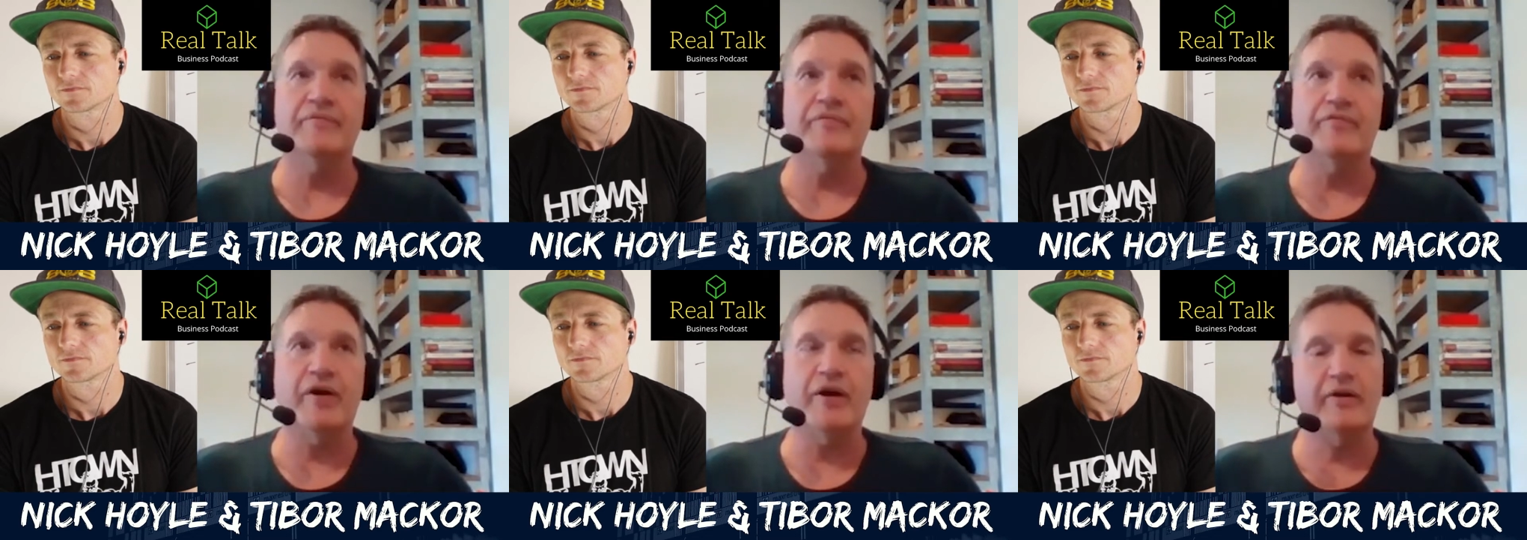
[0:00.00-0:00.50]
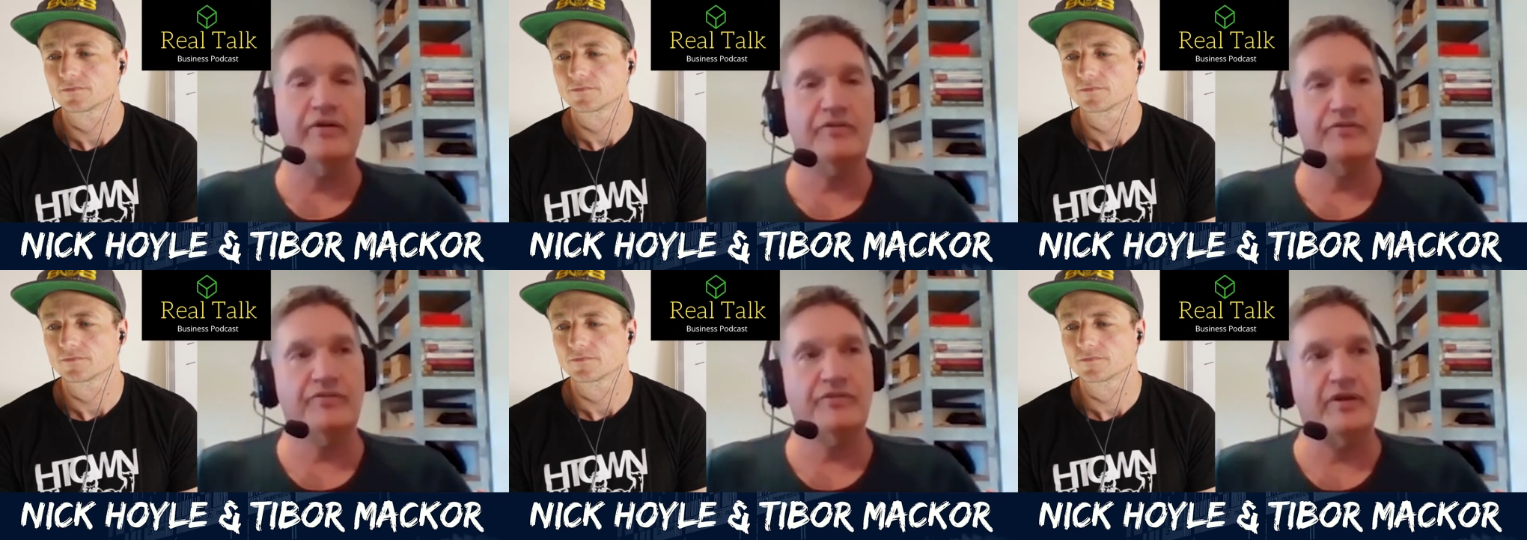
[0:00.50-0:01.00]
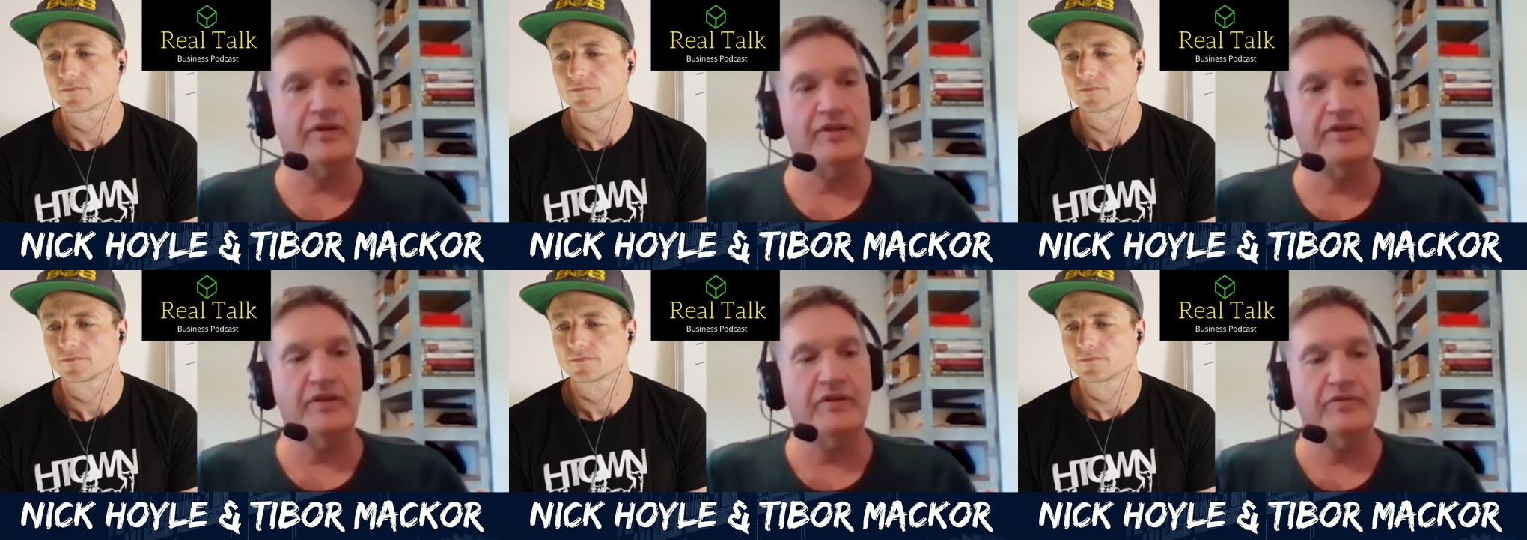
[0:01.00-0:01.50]
Speaker 1: virus uh,
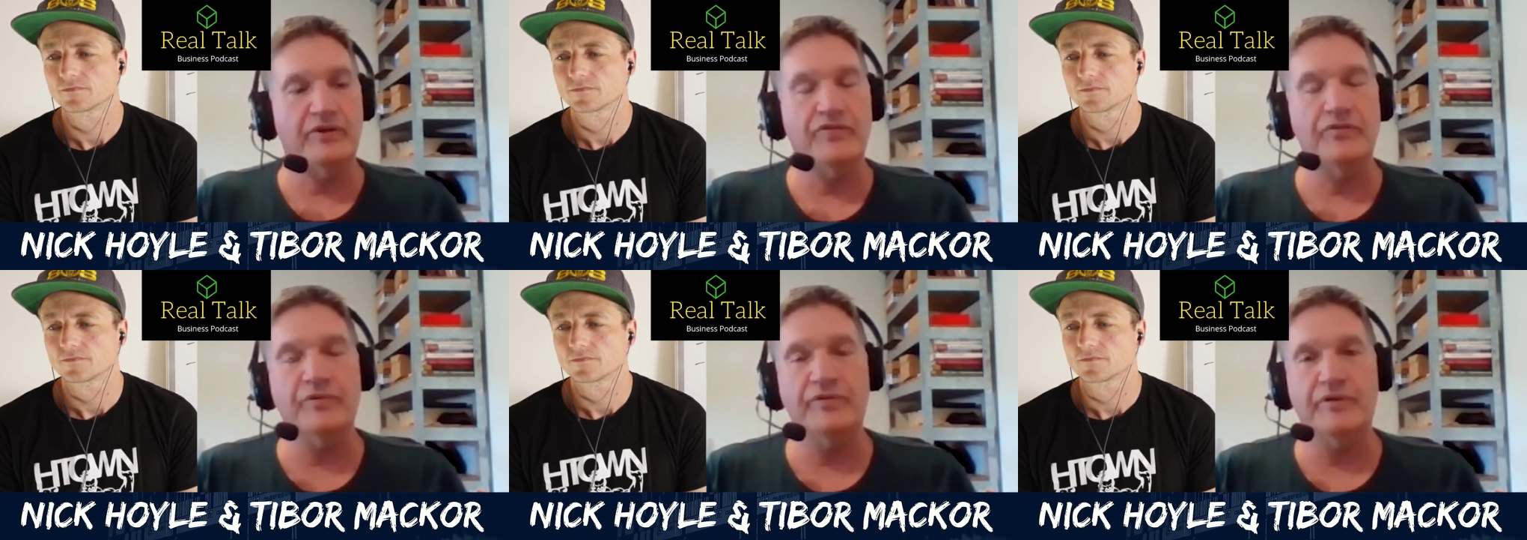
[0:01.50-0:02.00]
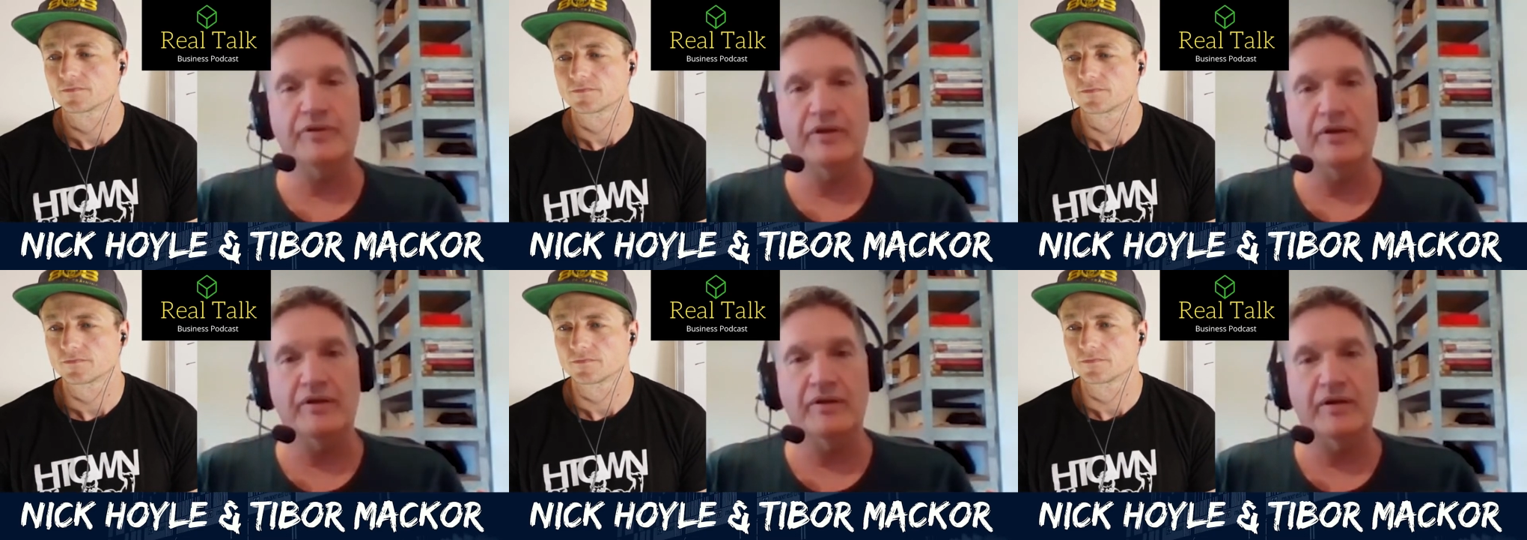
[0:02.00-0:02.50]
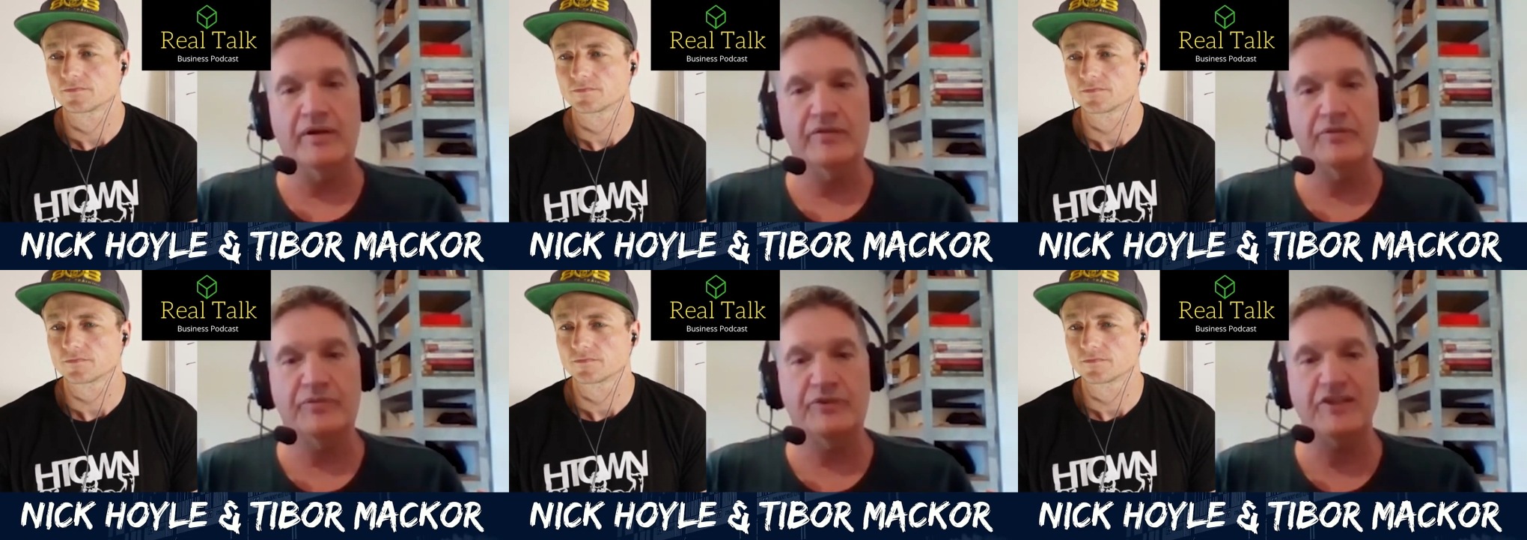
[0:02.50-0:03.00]
thing is going to be uh, uh
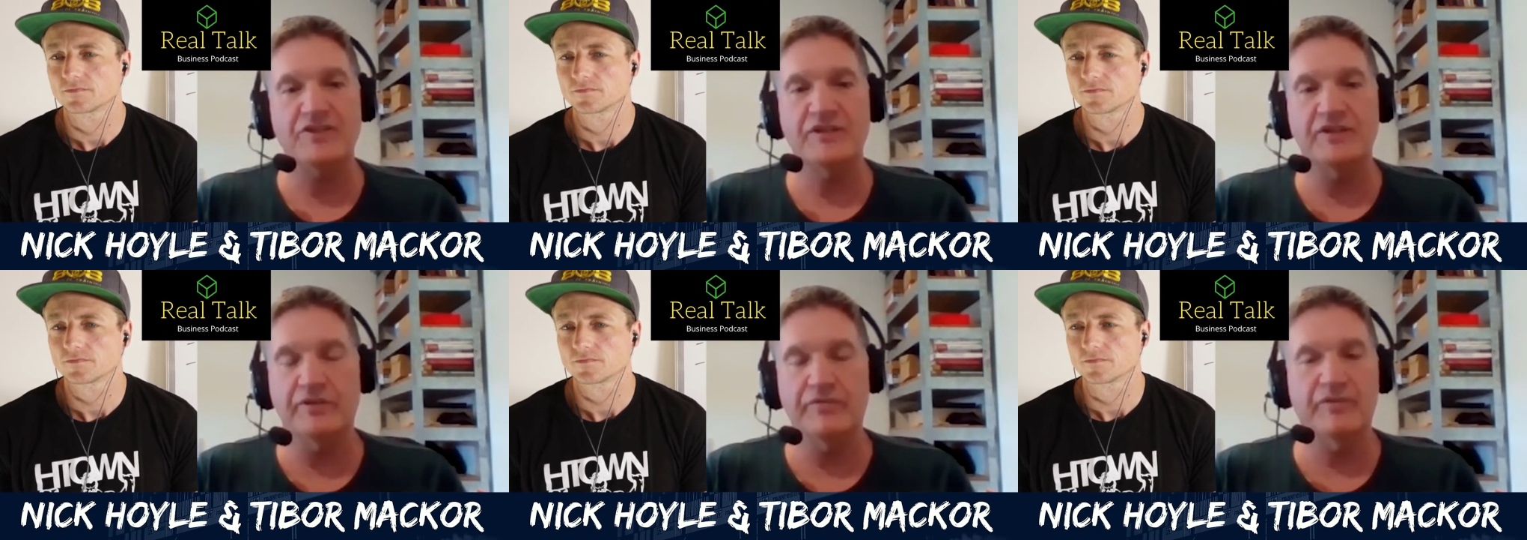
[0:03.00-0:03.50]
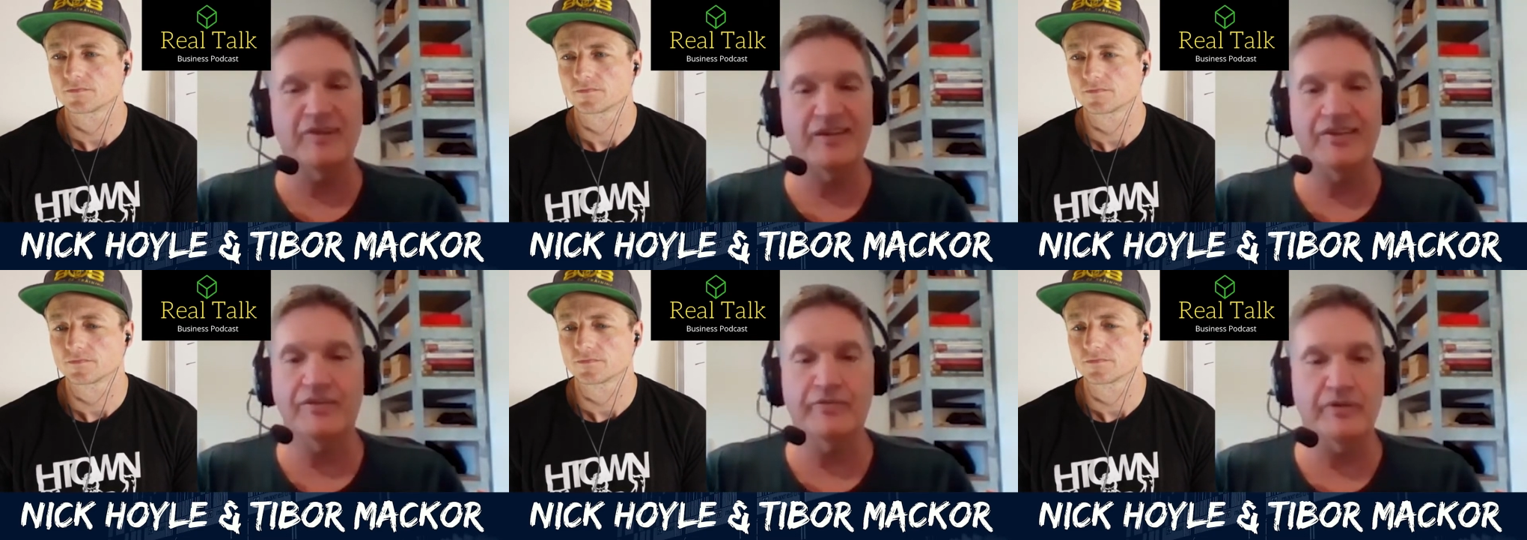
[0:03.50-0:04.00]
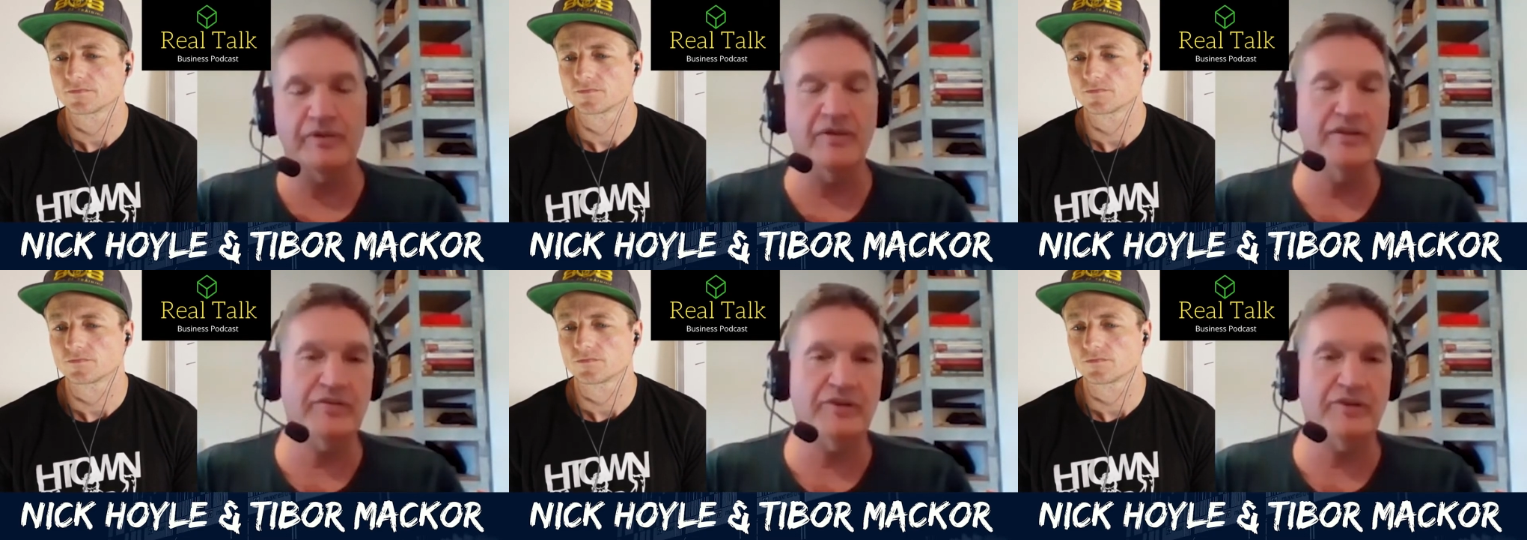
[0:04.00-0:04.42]
substantially different. I think for at least